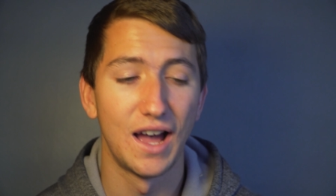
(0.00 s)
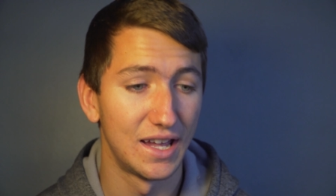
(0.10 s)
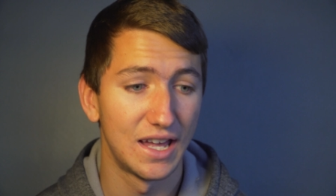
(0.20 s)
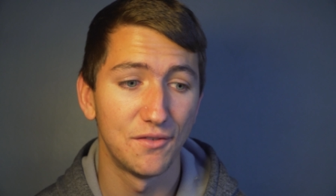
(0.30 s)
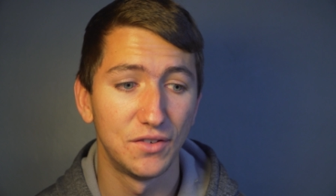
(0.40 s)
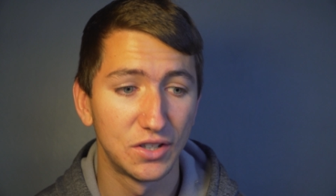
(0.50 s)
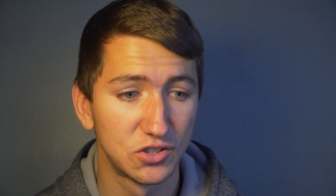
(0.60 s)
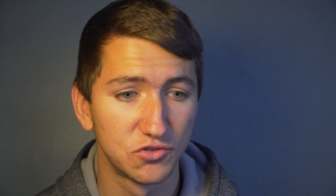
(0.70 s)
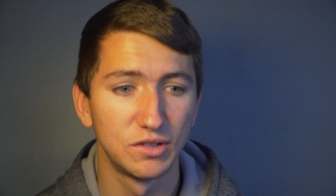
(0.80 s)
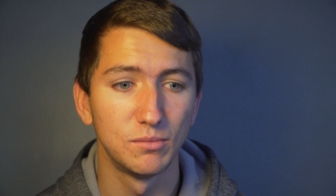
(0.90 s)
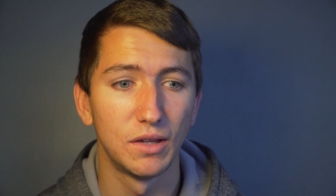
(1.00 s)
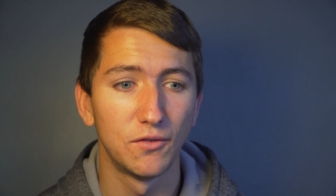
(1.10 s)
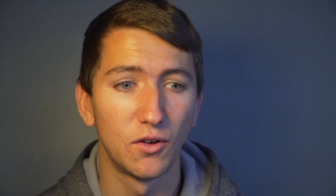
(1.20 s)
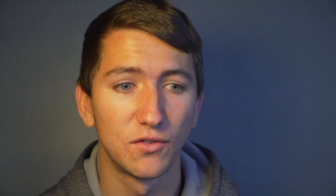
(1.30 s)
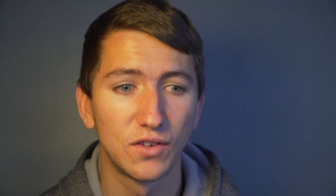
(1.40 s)
I have an extreme
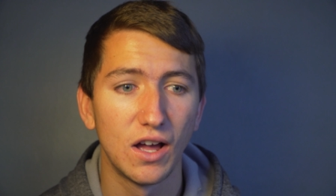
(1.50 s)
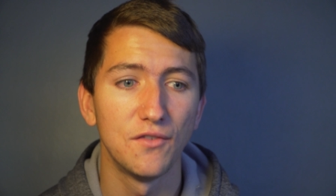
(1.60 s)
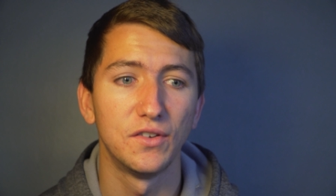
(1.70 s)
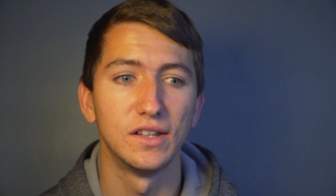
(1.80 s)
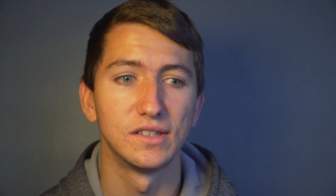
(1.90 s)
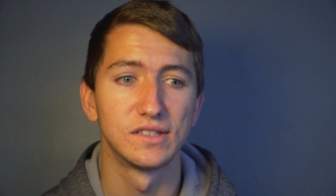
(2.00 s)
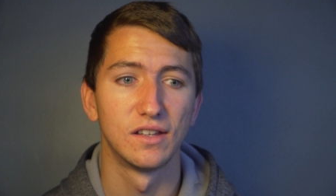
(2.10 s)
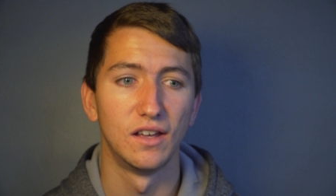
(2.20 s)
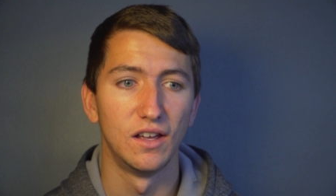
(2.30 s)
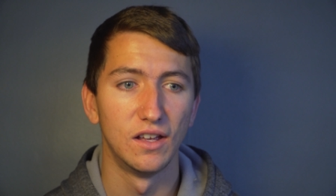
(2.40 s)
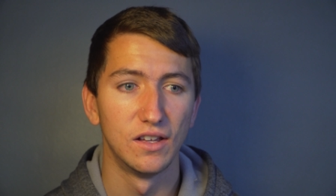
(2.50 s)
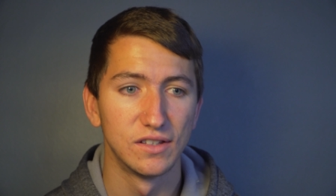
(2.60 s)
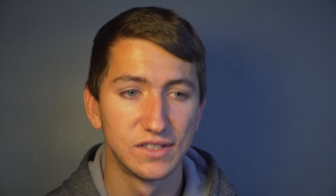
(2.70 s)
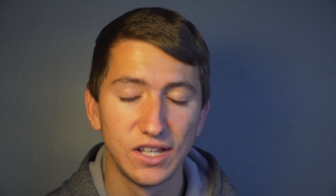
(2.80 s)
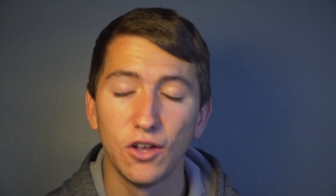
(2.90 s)
level of confidence,
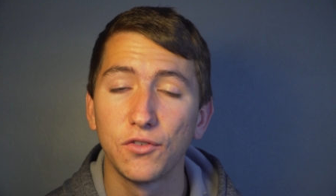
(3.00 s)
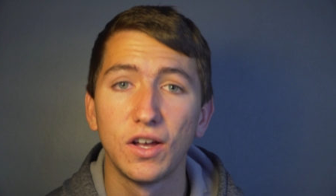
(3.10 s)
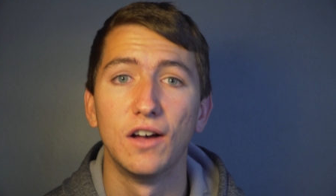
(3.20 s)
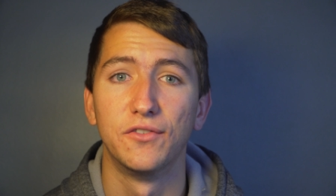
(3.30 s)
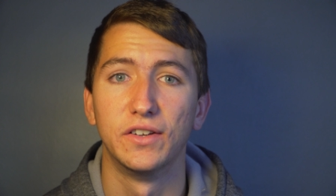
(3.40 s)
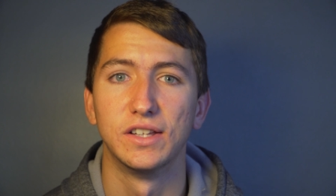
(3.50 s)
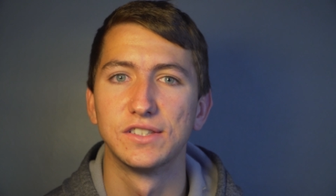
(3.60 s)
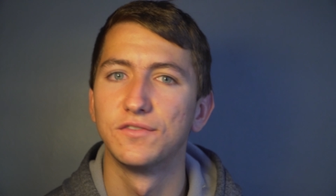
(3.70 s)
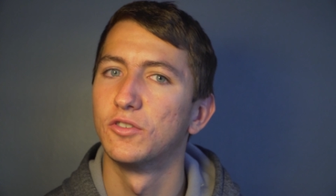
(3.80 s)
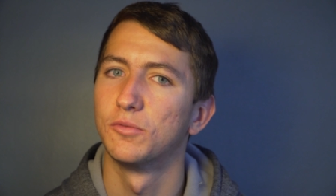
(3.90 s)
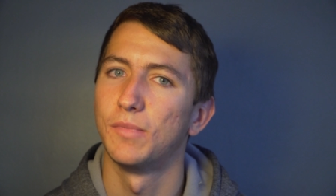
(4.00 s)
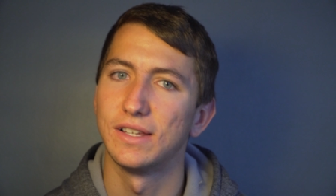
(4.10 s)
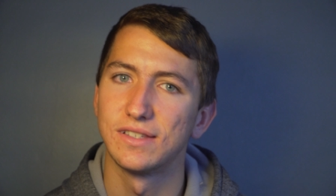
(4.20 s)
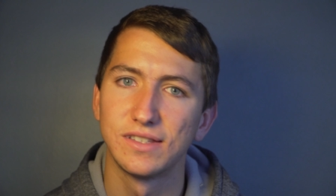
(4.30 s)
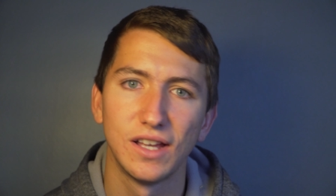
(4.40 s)
self-confidence for
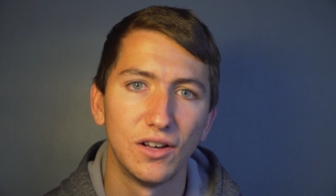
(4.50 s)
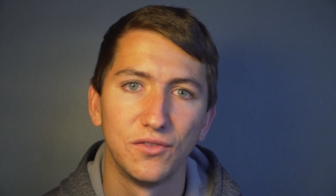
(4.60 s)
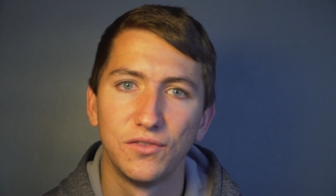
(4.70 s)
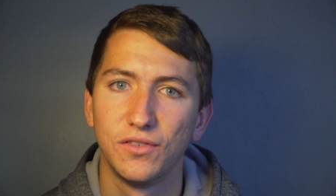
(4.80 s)
myself.